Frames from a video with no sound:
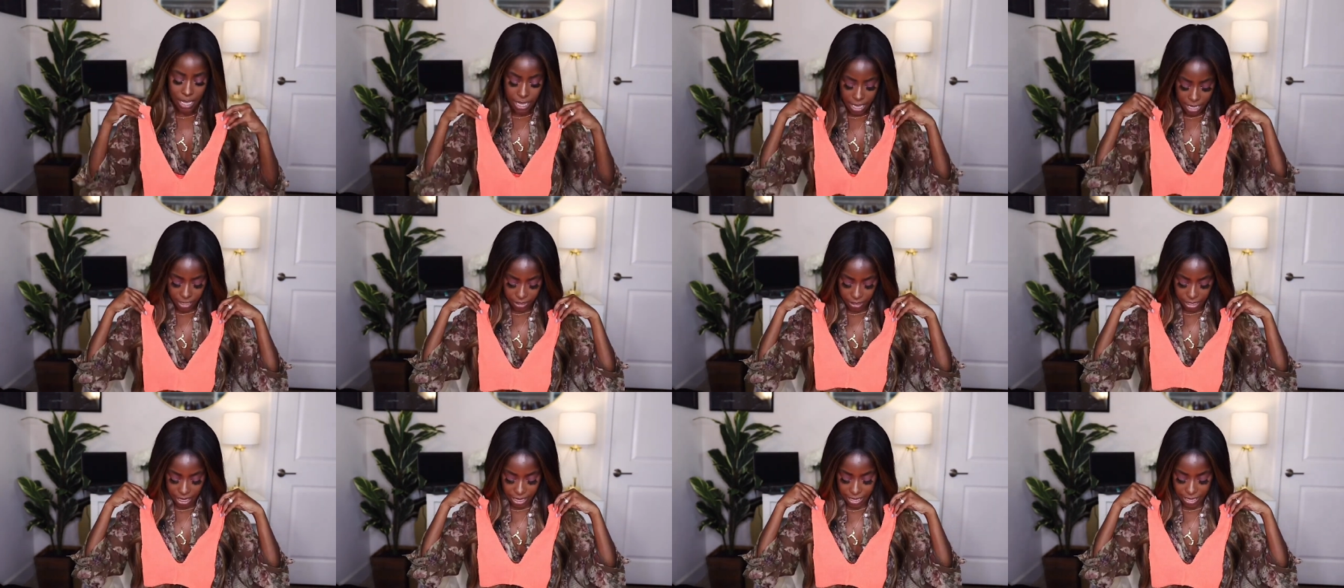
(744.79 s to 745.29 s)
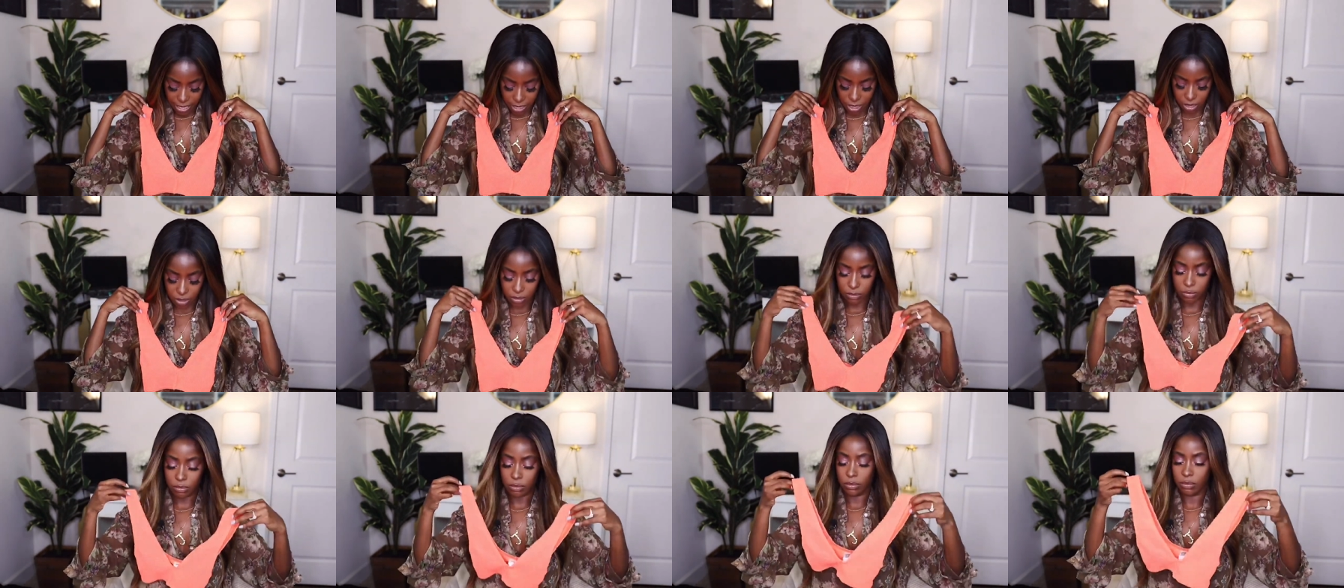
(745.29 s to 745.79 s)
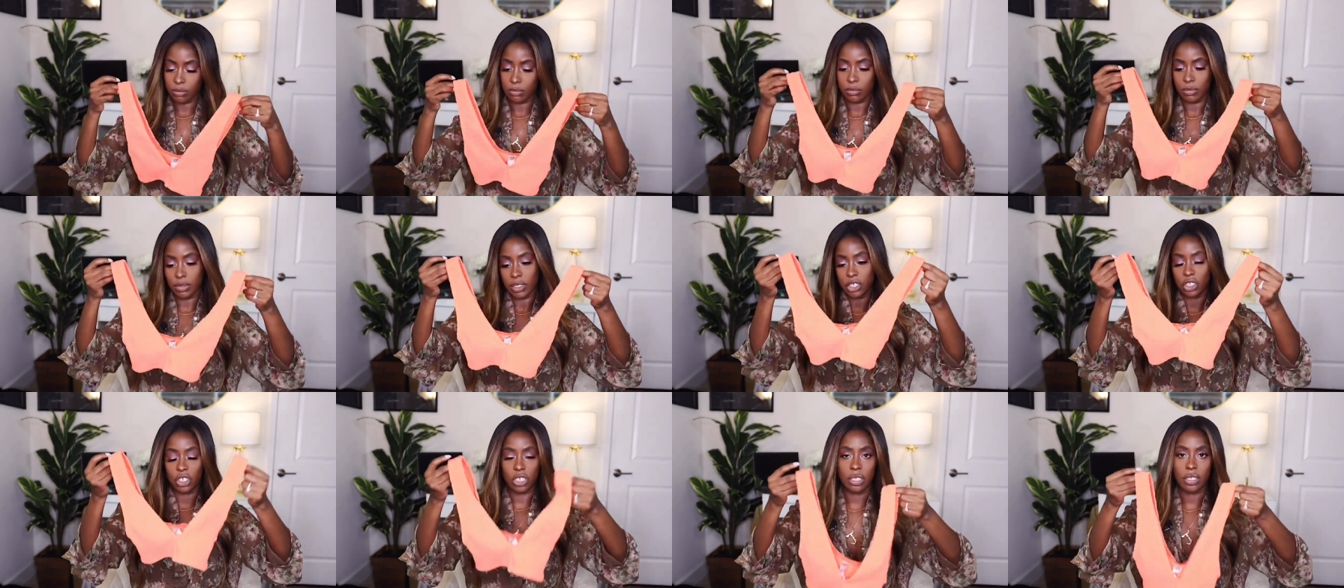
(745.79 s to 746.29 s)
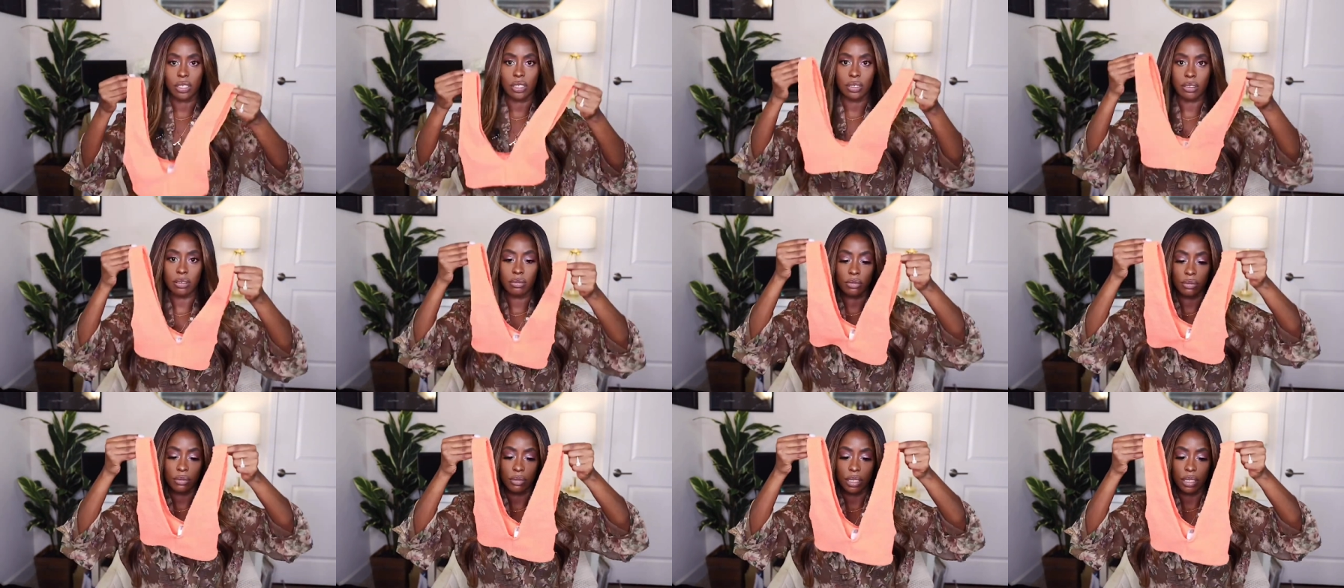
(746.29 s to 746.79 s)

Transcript: in like just